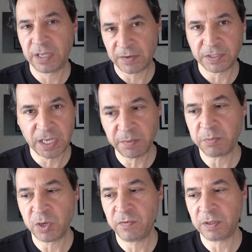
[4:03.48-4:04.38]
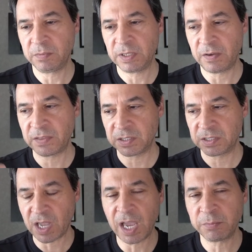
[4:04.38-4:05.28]
you have to keep it moving, you have this
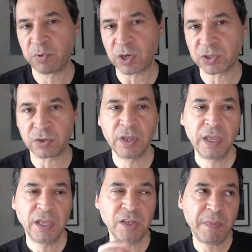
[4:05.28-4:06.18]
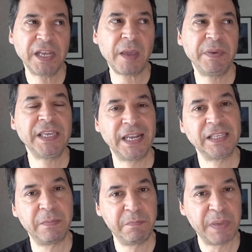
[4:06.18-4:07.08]
time pressure. You may not be getting
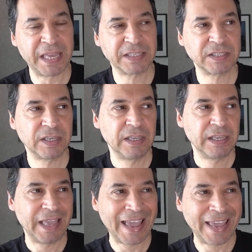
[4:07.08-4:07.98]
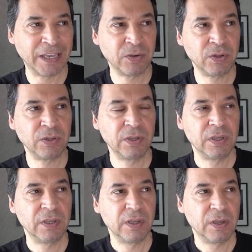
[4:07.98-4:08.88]
the best angle
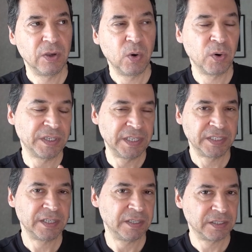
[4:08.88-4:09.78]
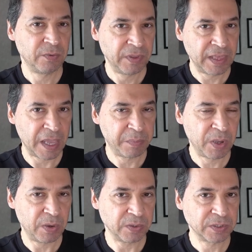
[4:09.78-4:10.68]
or distance with that
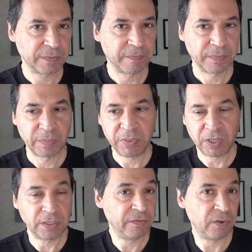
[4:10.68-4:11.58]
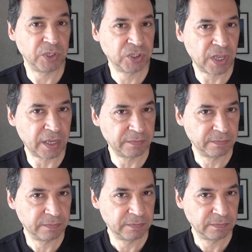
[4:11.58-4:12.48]
pose because you've only shot
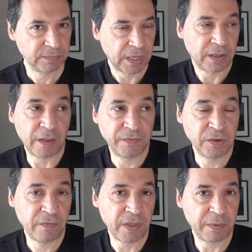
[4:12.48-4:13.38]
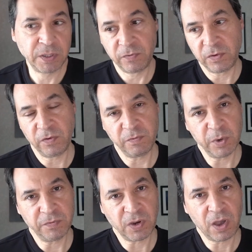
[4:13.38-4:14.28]
a, a few of them and you've, you've
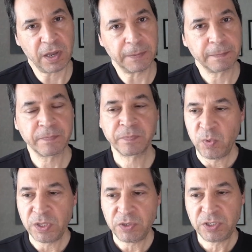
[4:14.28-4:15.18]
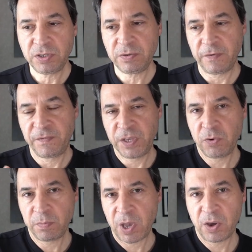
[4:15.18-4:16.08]
moved on. When you shoot
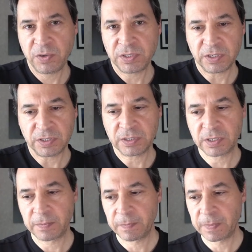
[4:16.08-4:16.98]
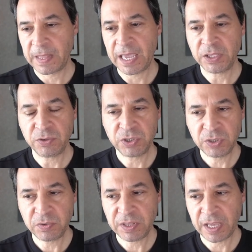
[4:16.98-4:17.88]
fewer poses and you
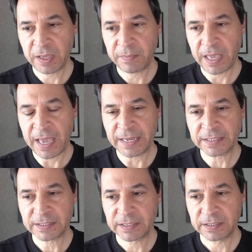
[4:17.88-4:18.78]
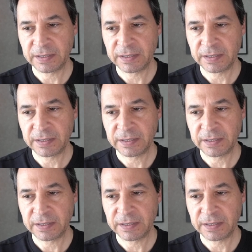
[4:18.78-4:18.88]
shoot them at